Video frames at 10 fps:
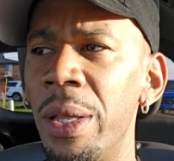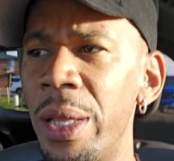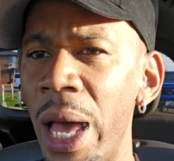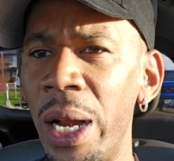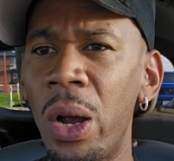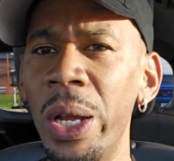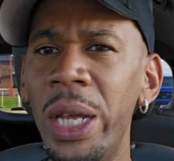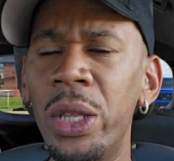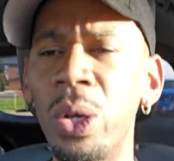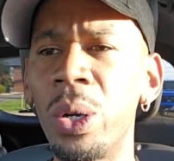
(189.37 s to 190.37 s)
that are
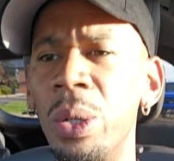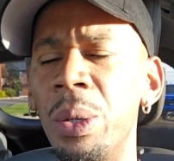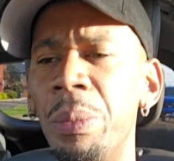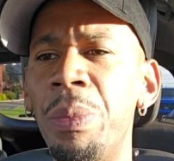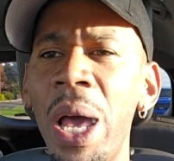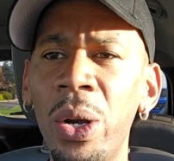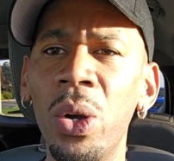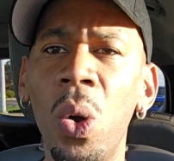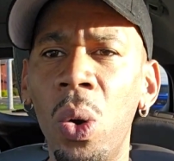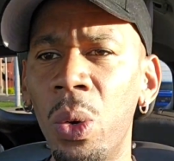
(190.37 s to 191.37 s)
either
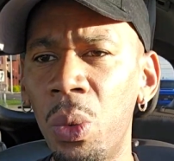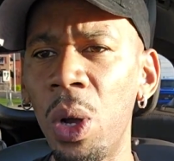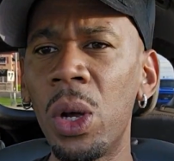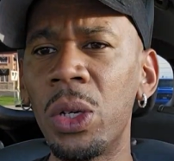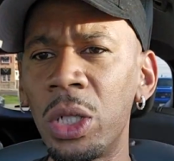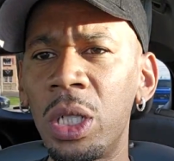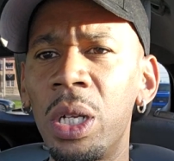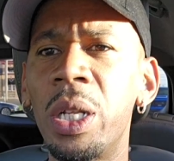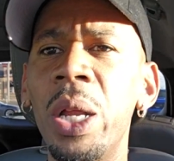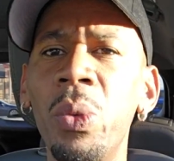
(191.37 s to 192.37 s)
better or worse
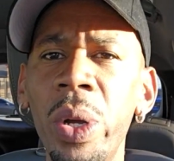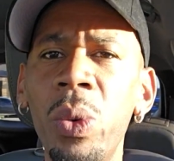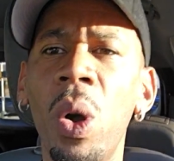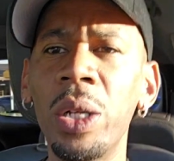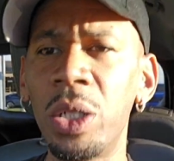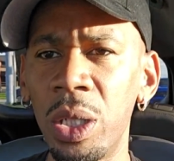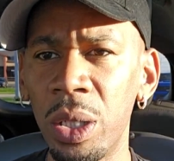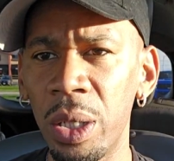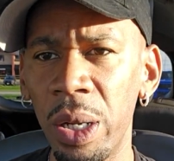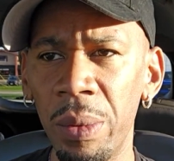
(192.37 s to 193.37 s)
than we
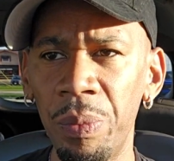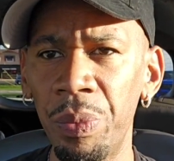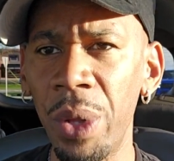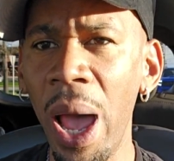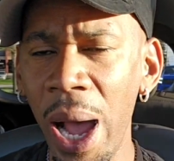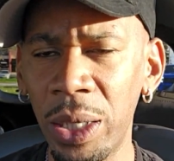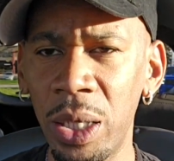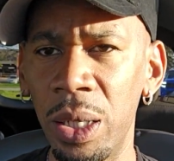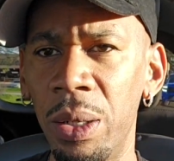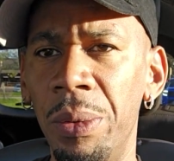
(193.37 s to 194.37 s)
once
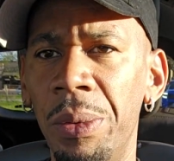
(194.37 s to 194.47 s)
acted.